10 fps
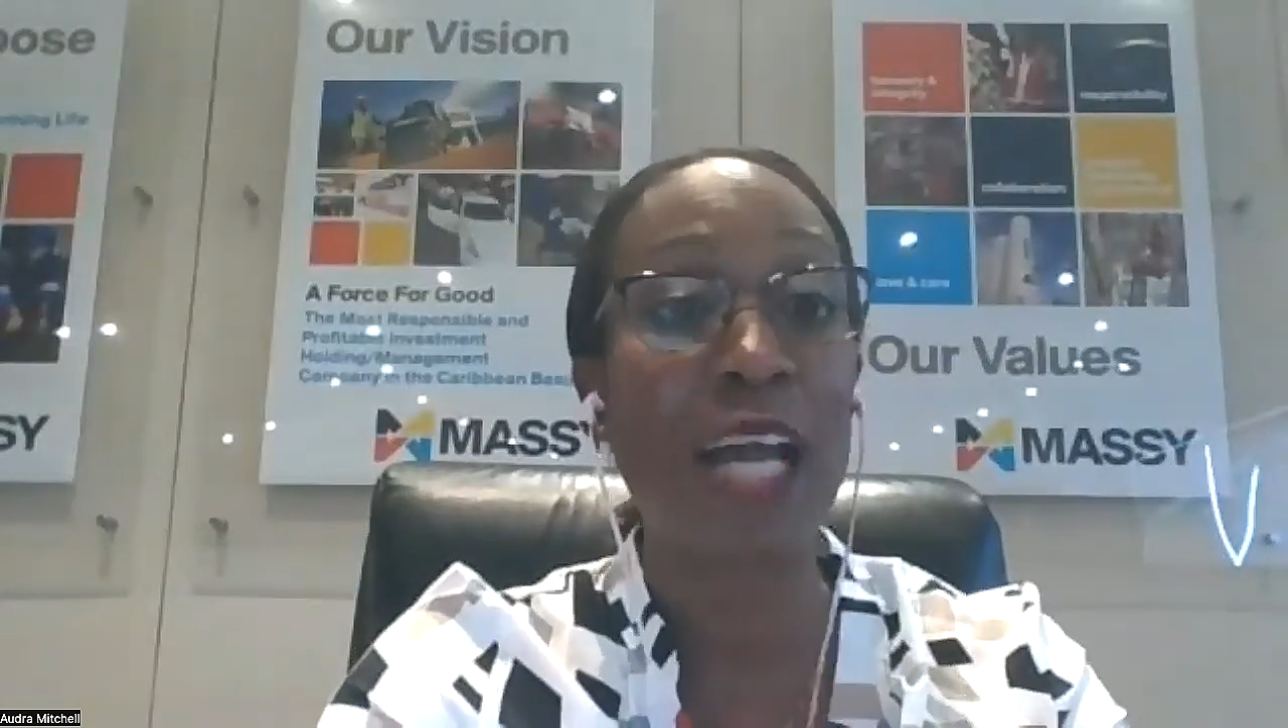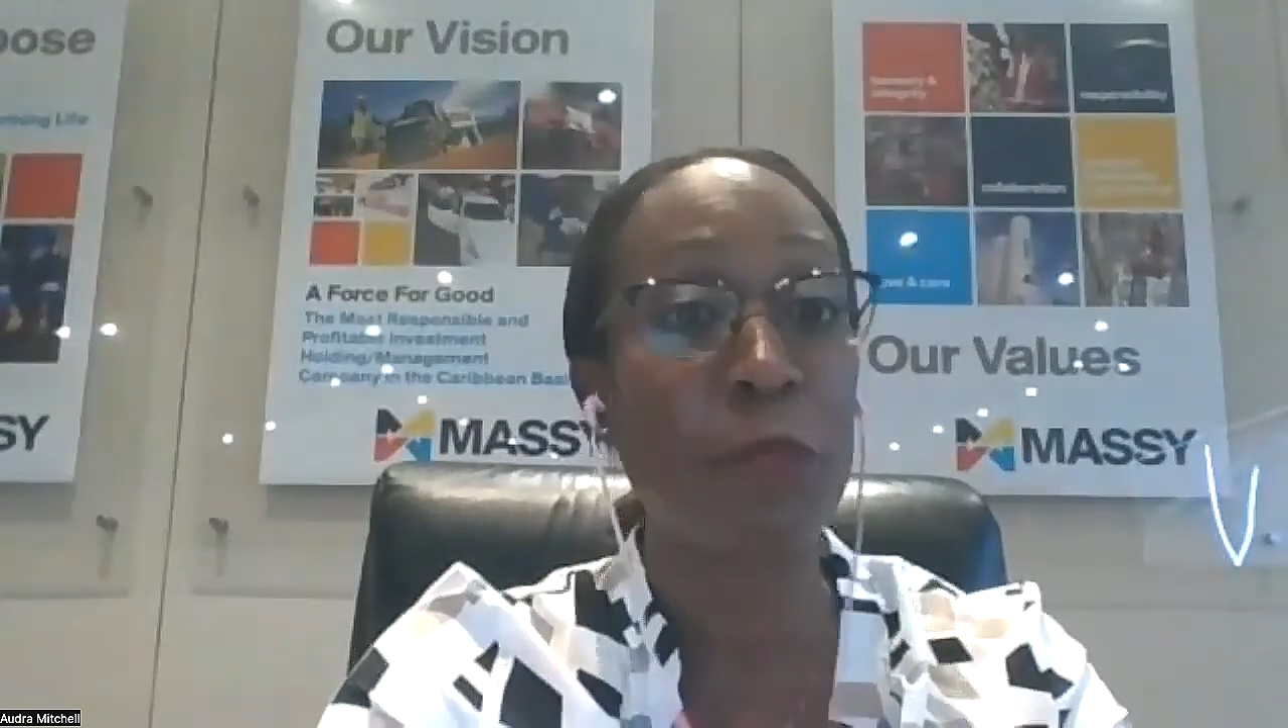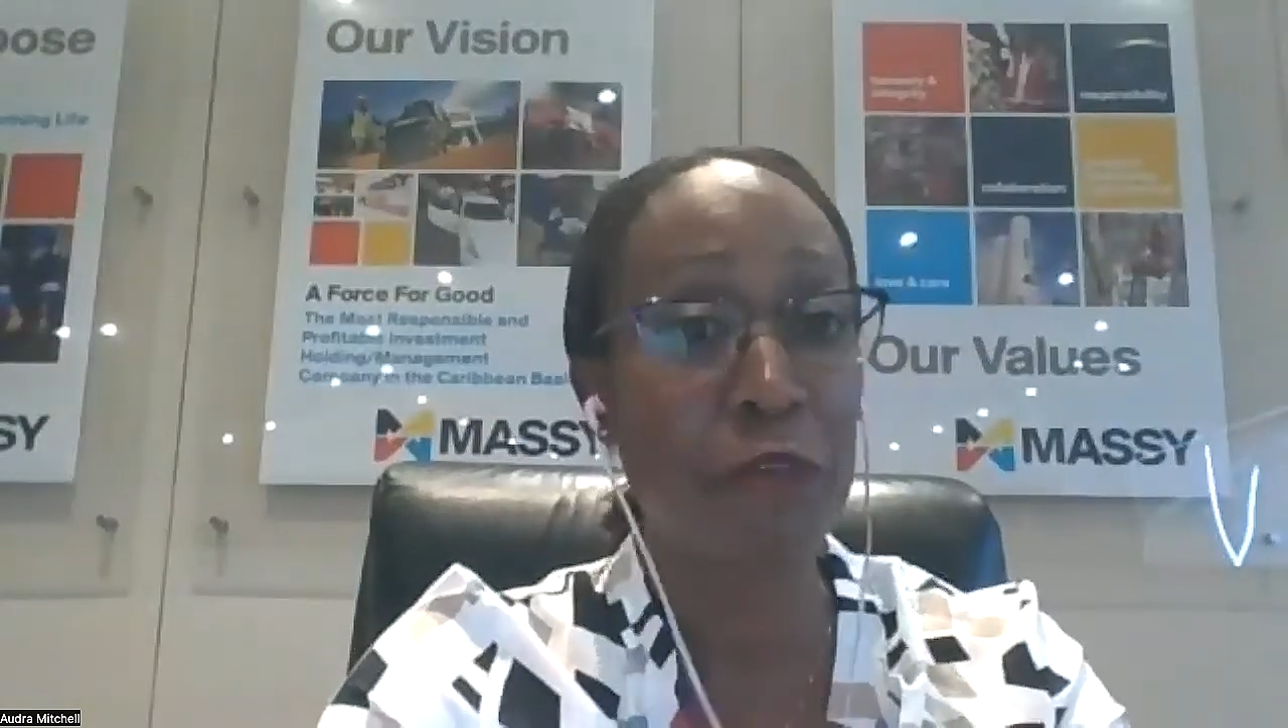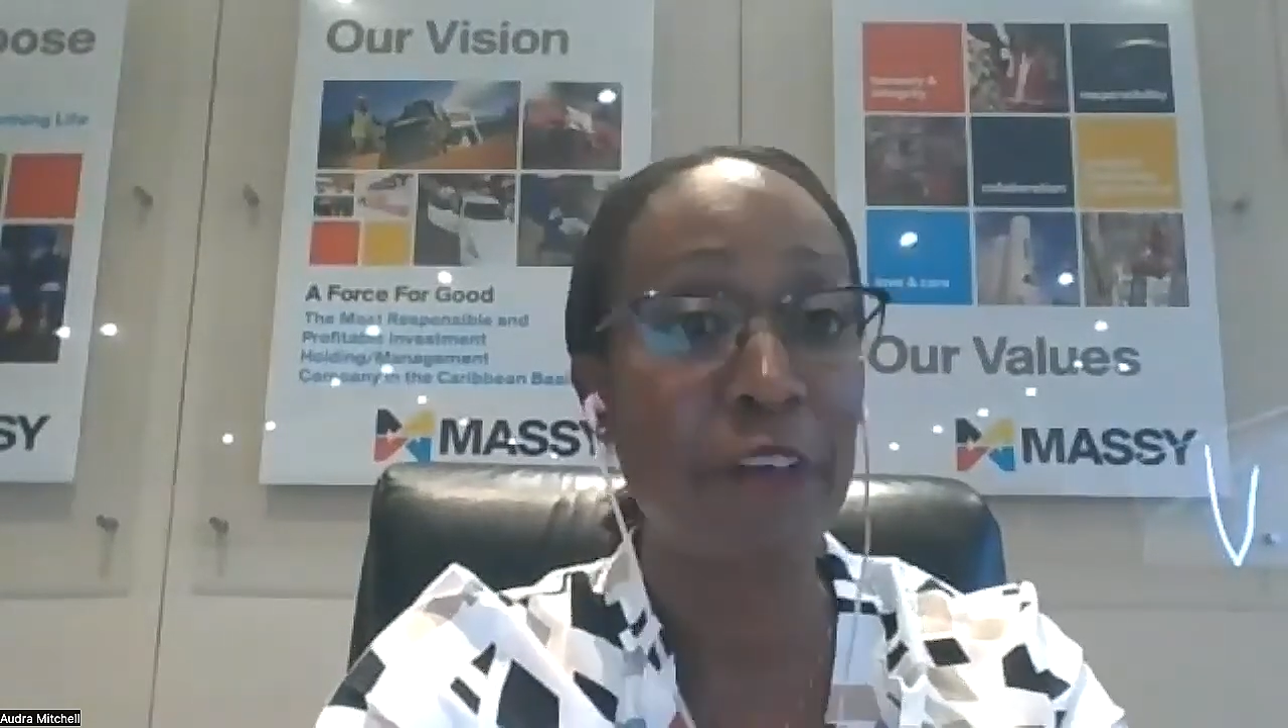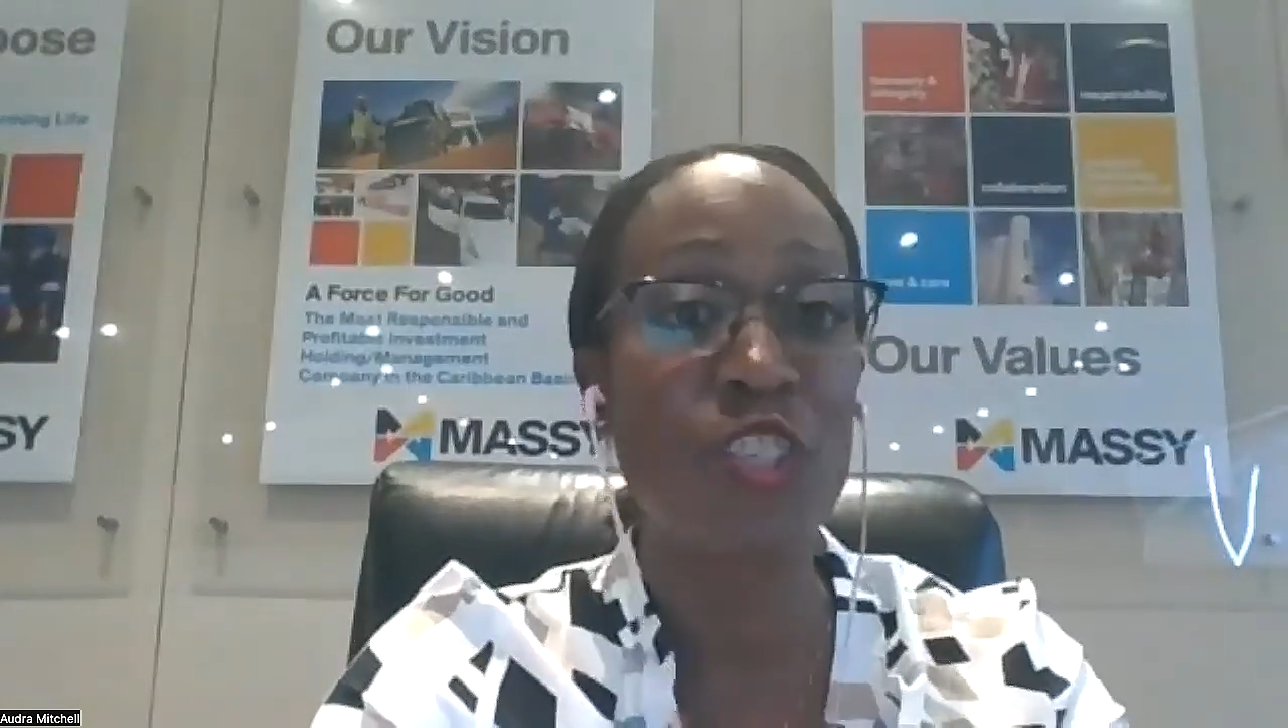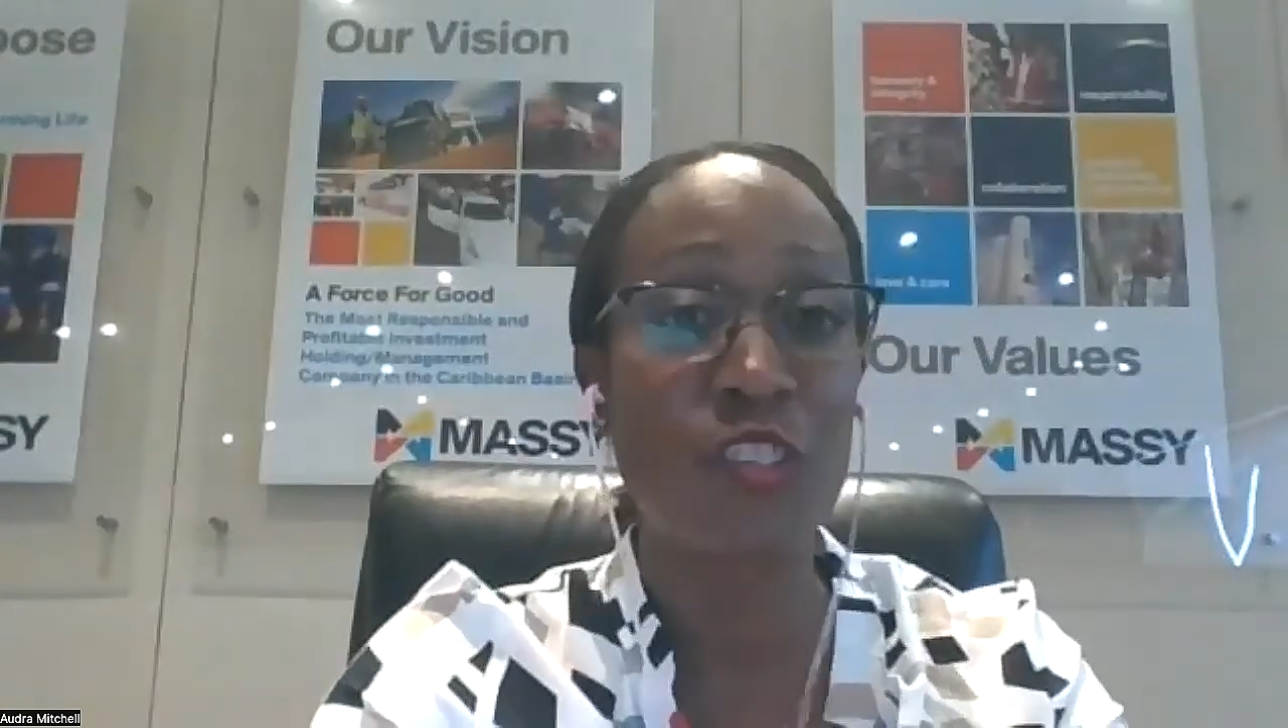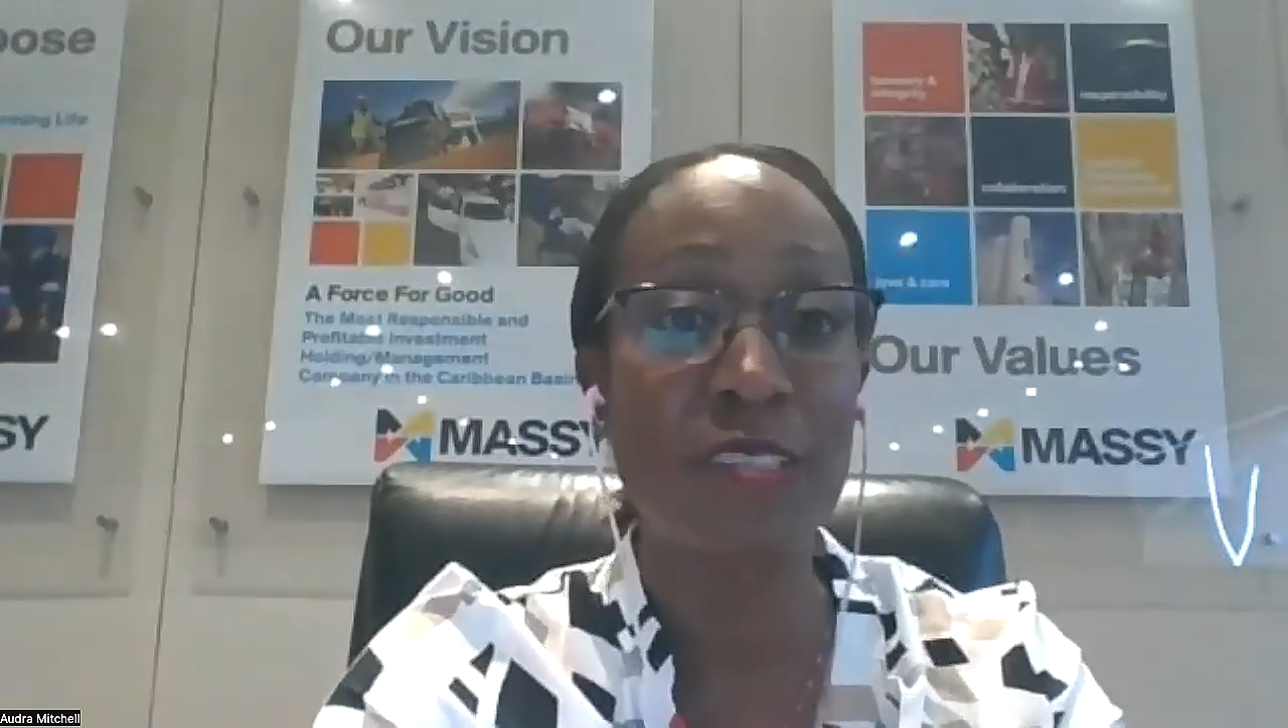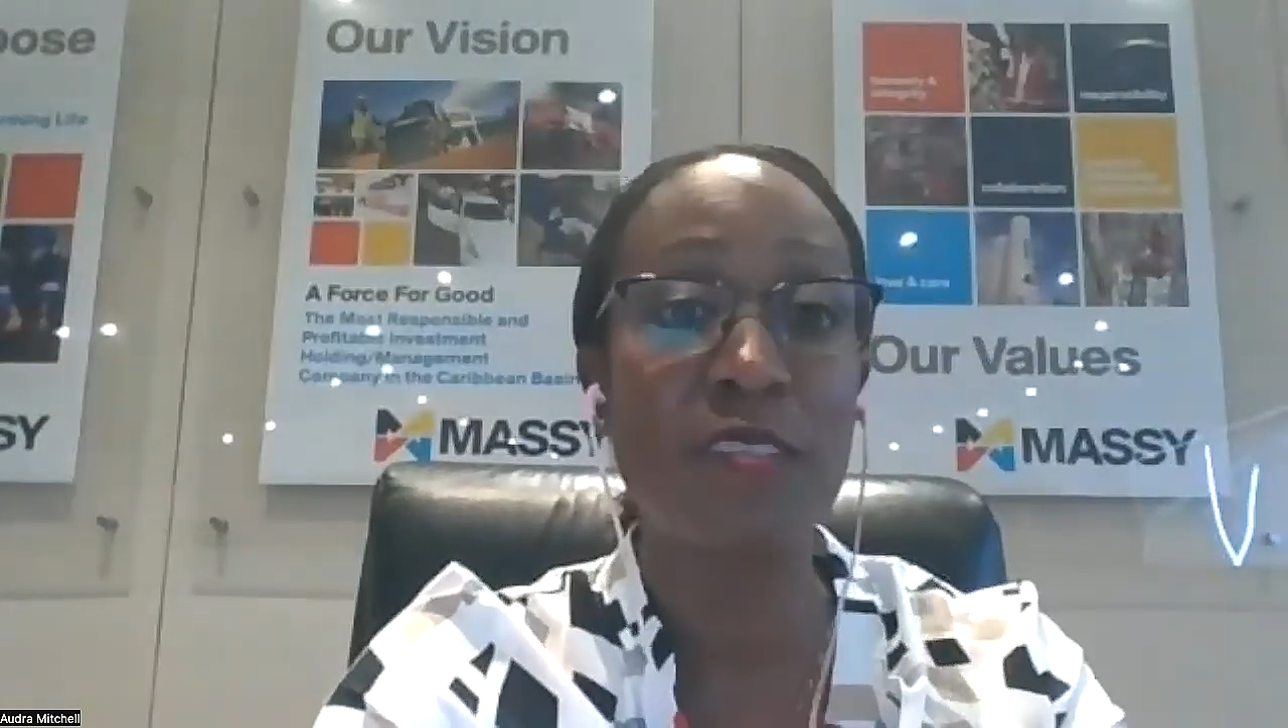and professional